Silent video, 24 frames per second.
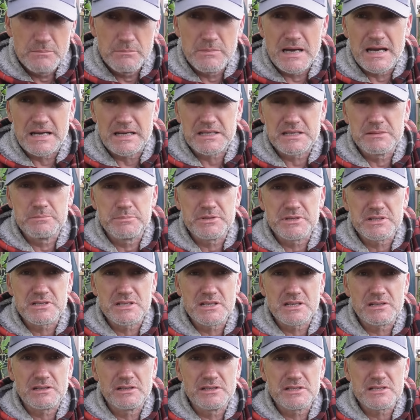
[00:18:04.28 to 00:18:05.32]
Mark in
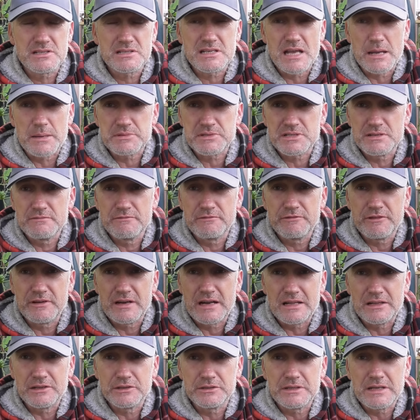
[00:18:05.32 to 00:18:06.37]
particular stepped in for
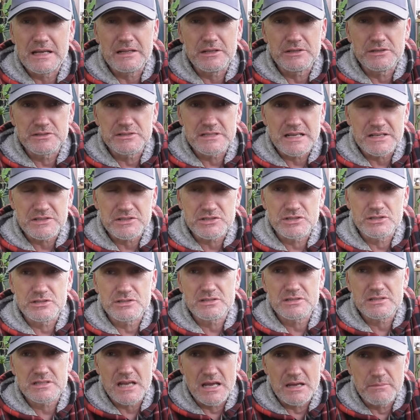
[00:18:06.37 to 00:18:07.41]
Alan. Alan's had to
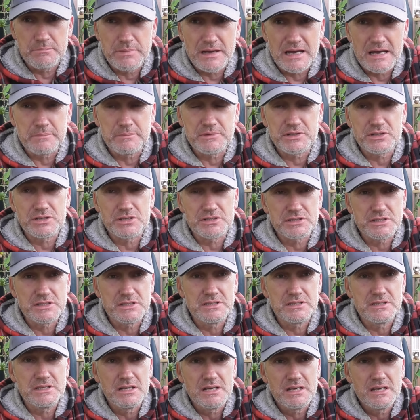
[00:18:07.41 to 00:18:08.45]
step back because
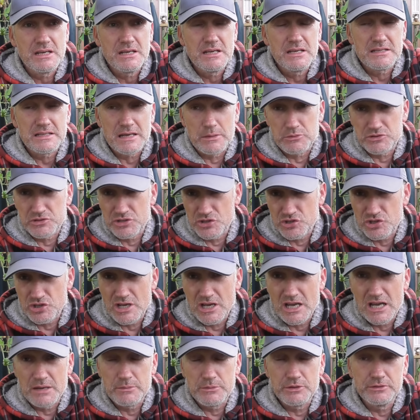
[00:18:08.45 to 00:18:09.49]
he, that was a
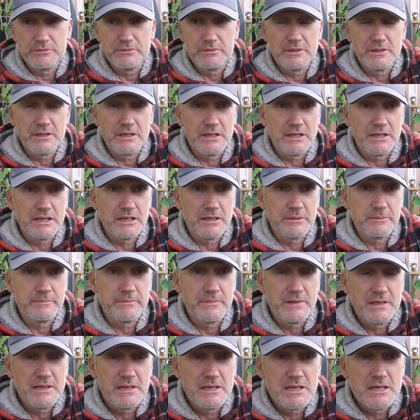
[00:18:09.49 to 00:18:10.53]
chairman, um,
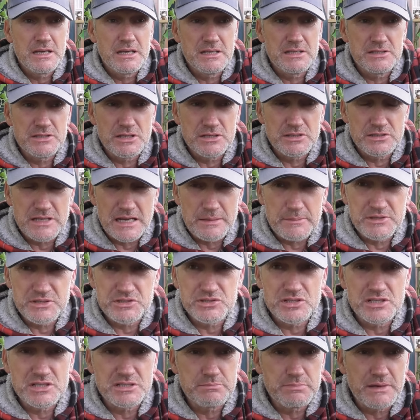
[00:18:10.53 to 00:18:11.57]
he
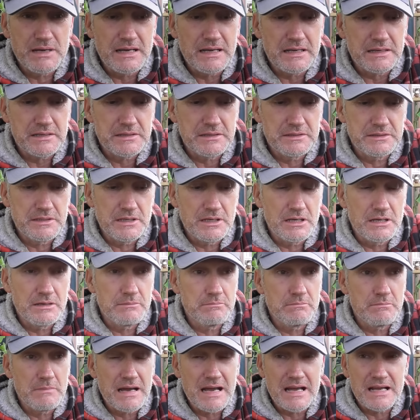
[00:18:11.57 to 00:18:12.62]
damaged his back, and
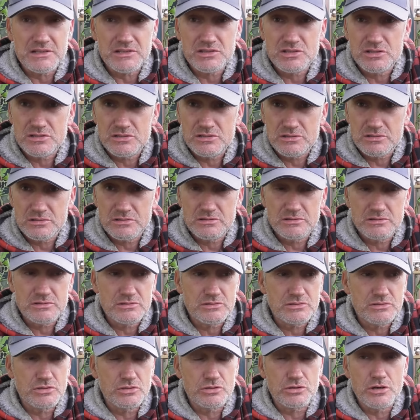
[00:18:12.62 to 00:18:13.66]
um, Mark's
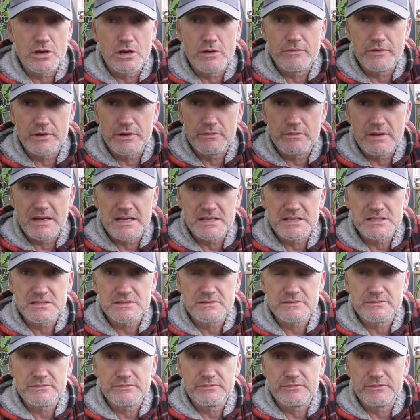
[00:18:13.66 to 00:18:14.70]
took over the
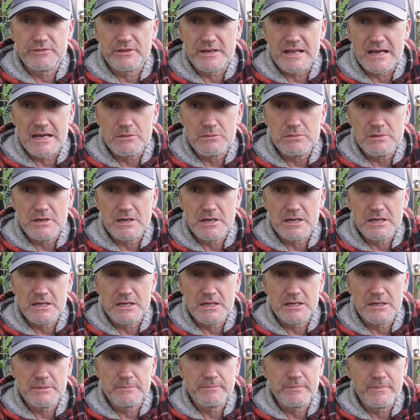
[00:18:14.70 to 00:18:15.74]
reins for now,
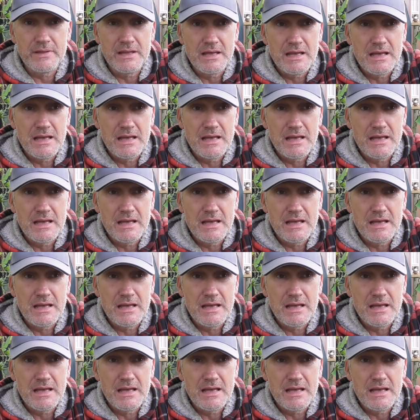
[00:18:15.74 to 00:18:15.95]
um,